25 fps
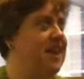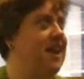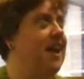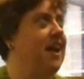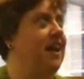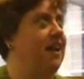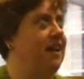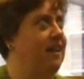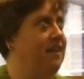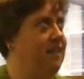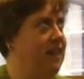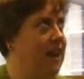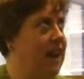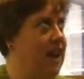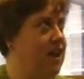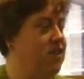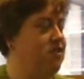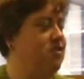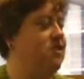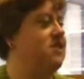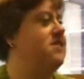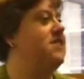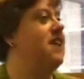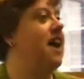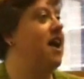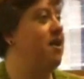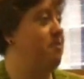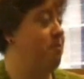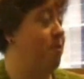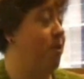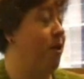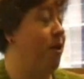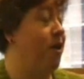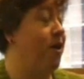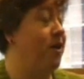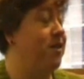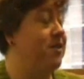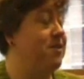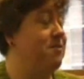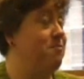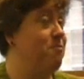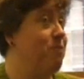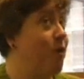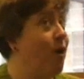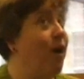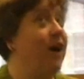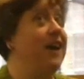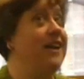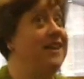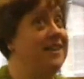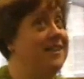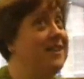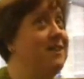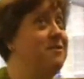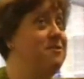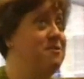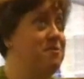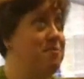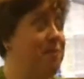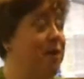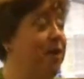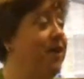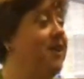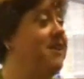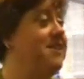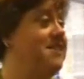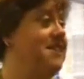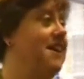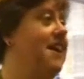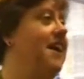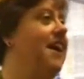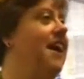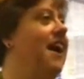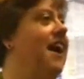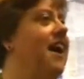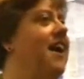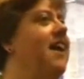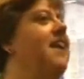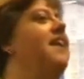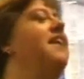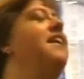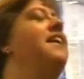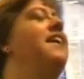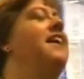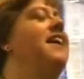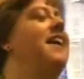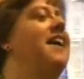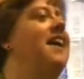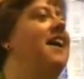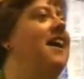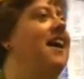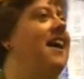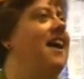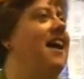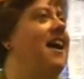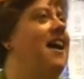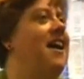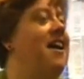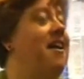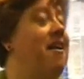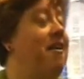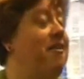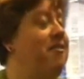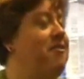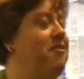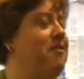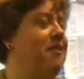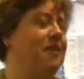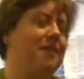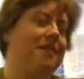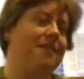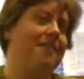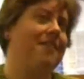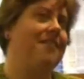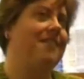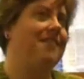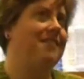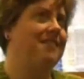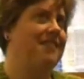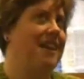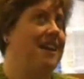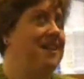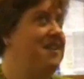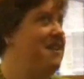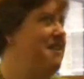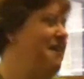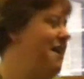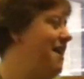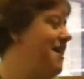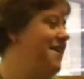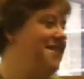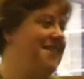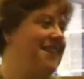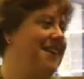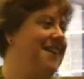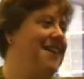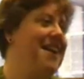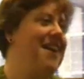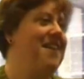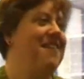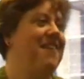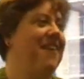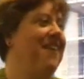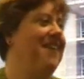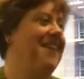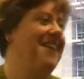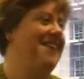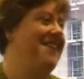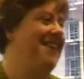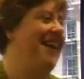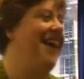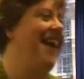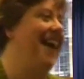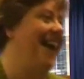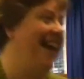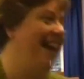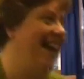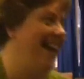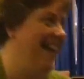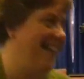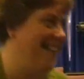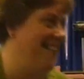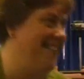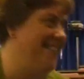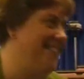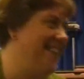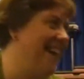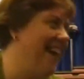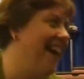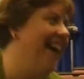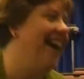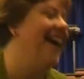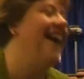thing the lecturer said was, "What is social policy?" And I thought, oh, I don't actually know what this is.